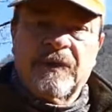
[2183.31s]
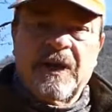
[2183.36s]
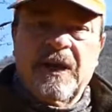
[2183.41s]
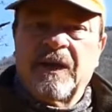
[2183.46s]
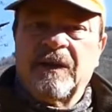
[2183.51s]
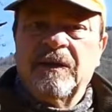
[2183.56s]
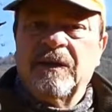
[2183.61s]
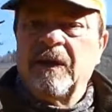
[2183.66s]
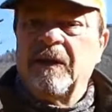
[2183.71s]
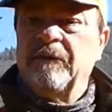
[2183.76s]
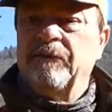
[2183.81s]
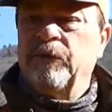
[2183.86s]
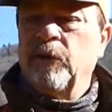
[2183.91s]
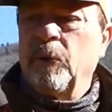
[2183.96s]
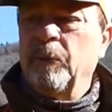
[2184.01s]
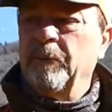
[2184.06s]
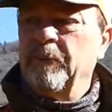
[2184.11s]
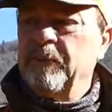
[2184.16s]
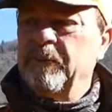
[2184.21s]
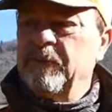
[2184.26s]
and
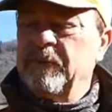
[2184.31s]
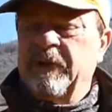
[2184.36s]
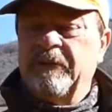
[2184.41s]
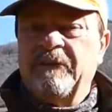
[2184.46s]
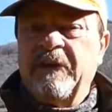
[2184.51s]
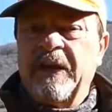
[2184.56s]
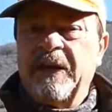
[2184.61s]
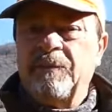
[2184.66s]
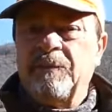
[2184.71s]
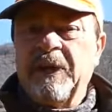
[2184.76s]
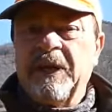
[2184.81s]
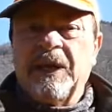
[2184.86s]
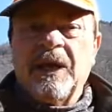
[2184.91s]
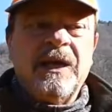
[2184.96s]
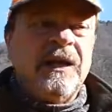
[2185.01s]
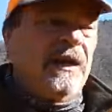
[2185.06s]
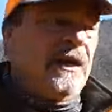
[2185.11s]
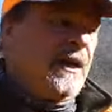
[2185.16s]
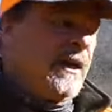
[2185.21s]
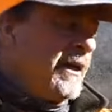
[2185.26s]
from the very
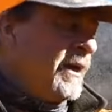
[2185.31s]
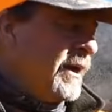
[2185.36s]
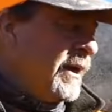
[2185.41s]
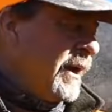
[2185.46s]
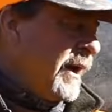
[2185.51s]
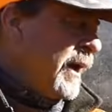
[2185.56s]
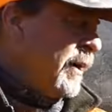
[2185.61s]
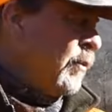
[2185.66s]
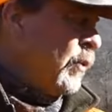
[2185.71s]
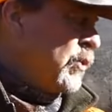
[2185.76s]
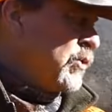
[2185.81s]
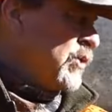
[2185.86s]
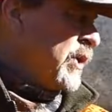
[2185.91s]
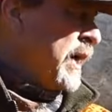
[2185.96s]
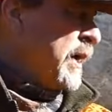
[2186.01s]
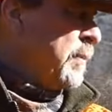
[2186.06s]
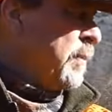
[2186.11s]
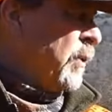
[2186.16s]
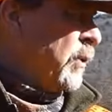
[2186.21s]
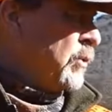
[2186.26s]
beginning I was
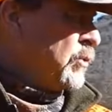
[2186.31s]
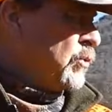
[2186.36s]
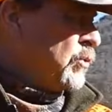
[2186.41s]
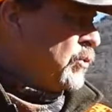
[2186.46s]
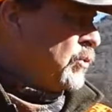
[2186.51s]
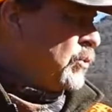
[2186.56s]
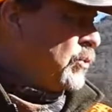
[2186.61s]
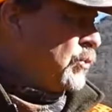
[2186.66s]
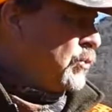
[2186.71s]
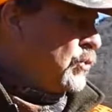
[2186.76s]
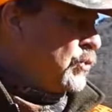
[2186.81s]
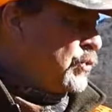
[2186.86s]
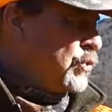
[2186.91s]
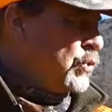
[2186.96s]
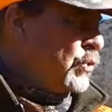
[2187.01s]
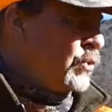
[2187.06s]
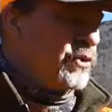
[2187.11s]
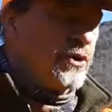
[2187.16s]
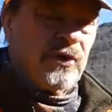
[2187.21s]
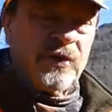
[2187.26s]
able to, to
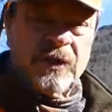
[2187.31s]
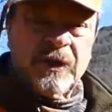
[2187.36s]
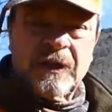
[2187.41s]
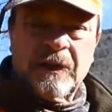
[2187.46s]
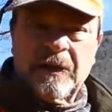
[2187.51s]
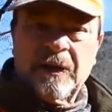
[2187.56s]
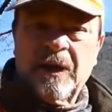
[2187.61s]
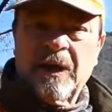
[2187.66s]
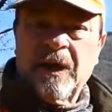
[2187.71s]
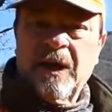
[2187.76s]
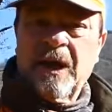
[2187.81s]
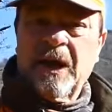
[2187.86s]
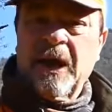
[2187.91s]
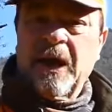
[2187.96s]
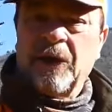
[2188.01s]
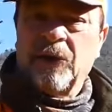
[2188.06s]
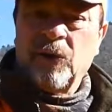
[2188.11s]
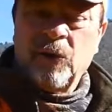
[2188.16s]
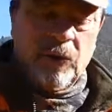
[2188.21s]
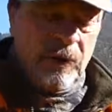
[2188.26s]
shoot uh,
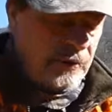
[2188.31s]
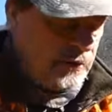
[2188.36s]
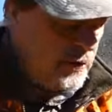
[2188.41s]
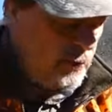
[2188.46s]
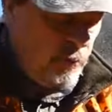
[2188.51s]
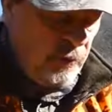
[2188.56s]
accuracy